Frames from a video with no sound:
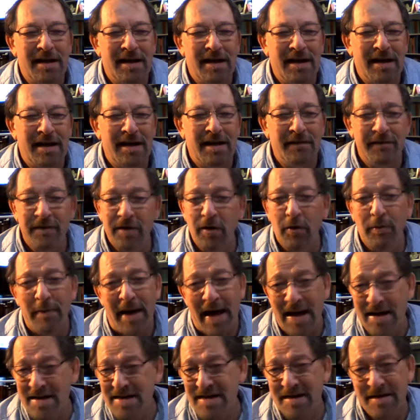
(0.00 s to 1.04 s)
even though
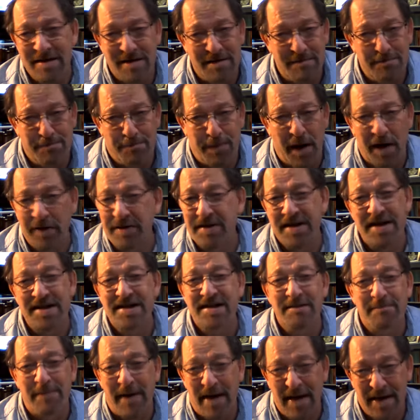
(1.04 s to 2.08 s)
Madison
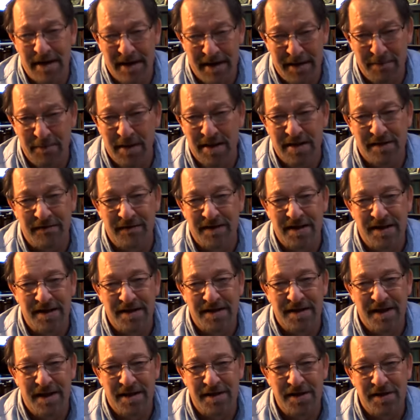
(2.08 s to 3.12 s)
participated in much of the
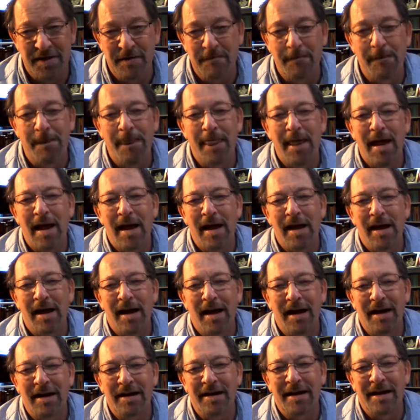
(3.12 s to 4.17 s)
discussion
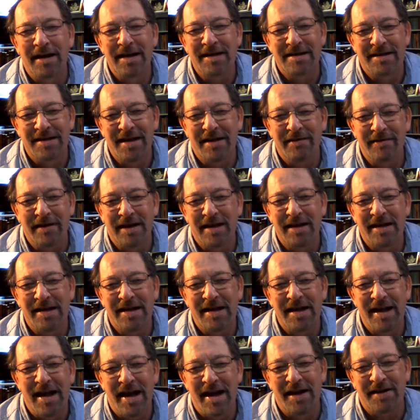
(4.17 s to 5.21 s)
and etc.,
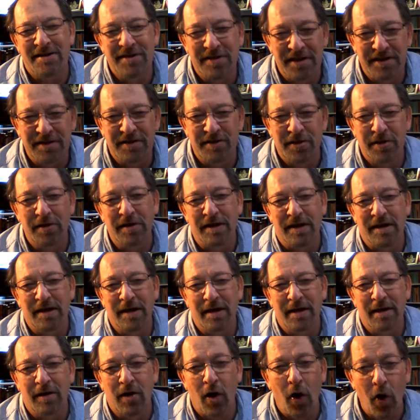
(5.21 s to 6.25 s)
he actually took
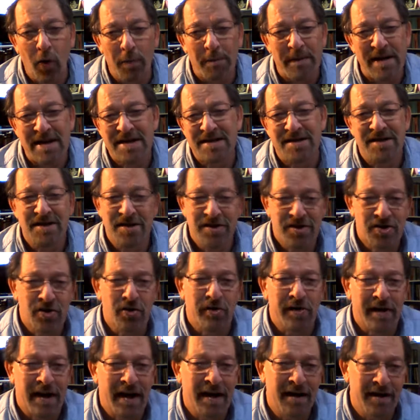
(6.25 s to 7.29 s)
copious
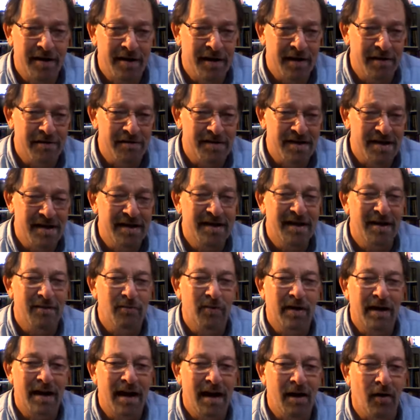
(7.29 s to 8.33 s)
shorthand notes. And then
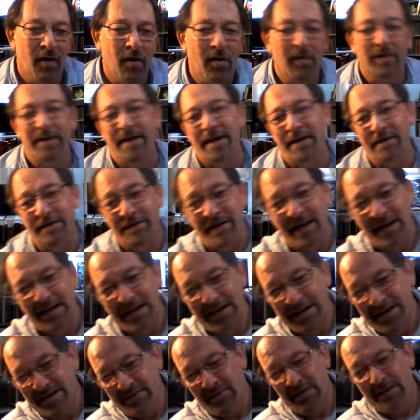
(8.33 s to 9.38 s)
when all the other
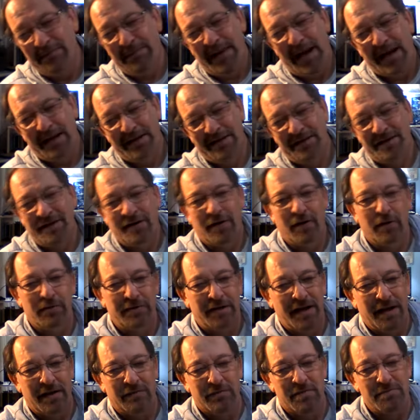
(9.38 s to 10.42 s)
delegates went back to their
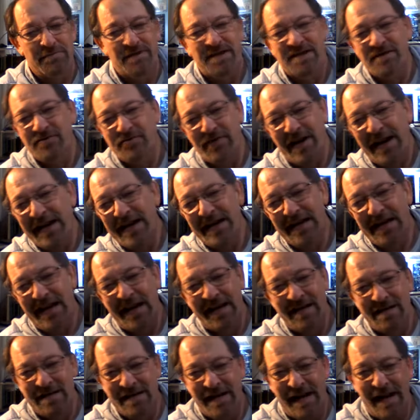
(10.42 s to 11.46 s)
hotel rooms and drank and
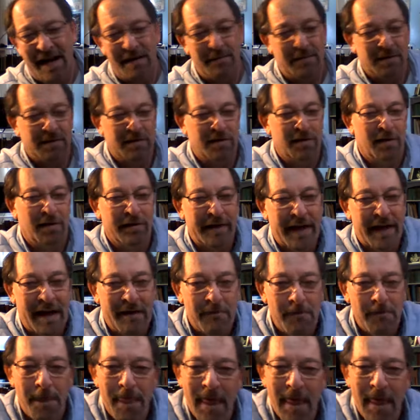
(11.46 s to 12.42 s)
ate and gambled and all that,